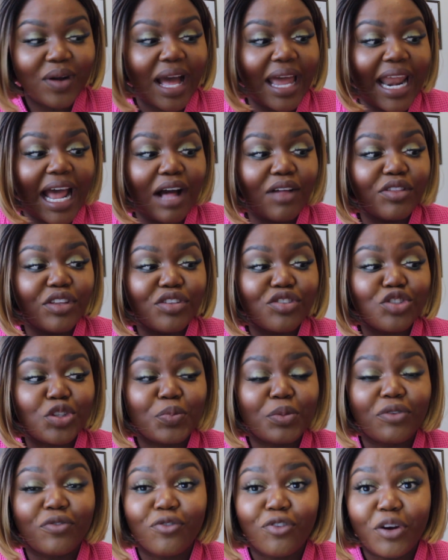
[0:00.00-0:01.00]
and how these two
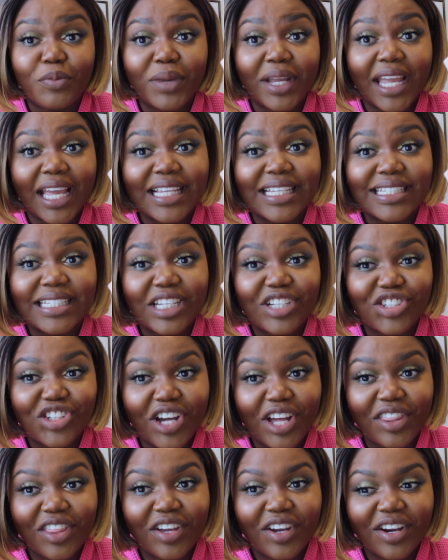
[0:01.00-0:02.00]
perform against each
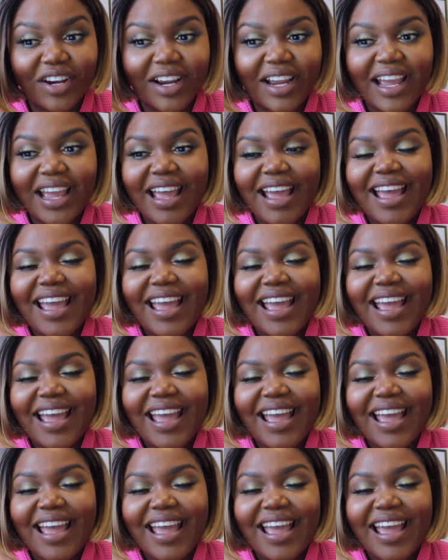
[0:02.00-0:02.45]
other